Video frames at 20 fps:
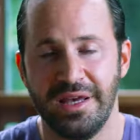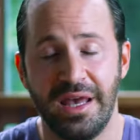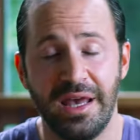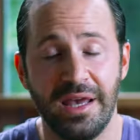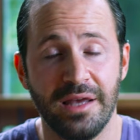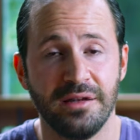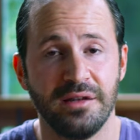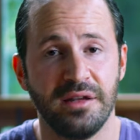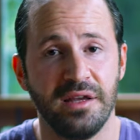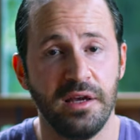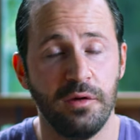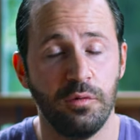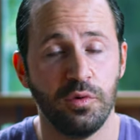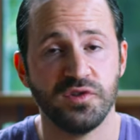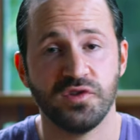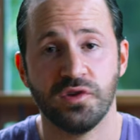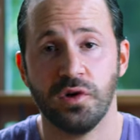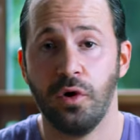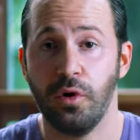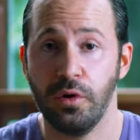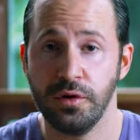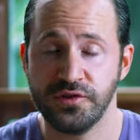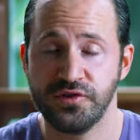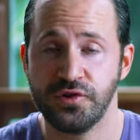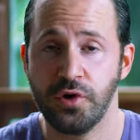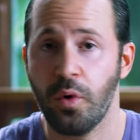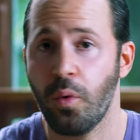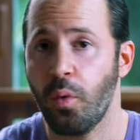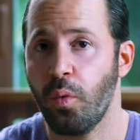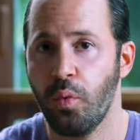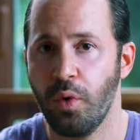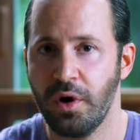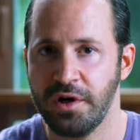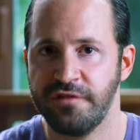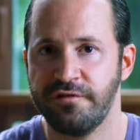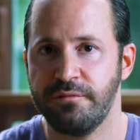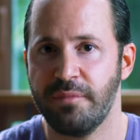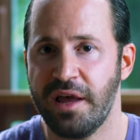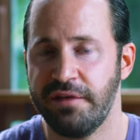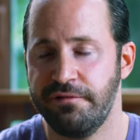and it was also one
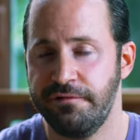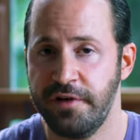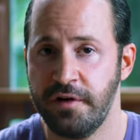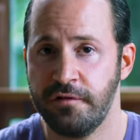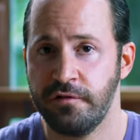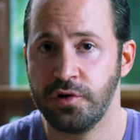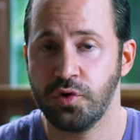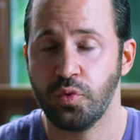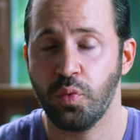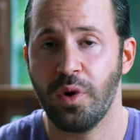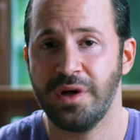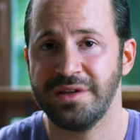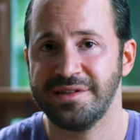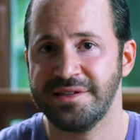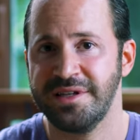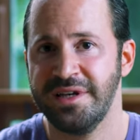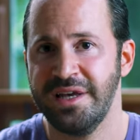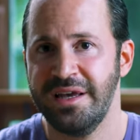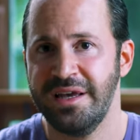of my favorite ones